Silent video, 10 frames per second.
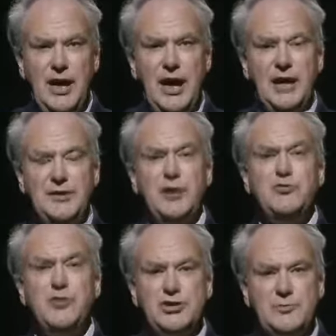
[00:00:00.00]
And at
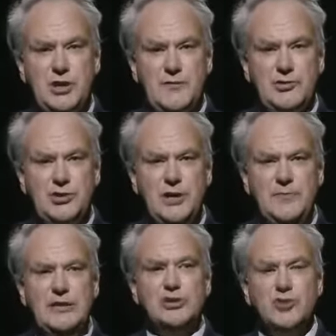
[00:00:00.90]
Greenwich Observatory,
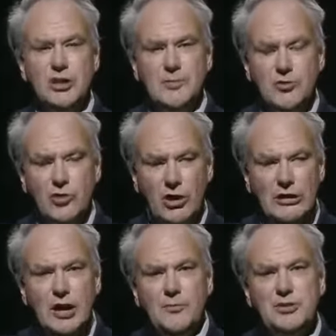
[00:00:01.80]
the Astronomer
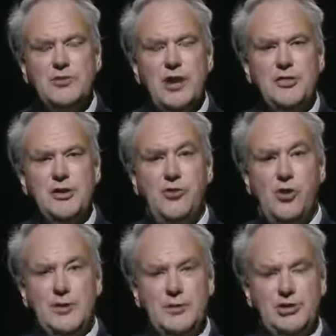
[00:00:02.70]
Royal was a rather formidable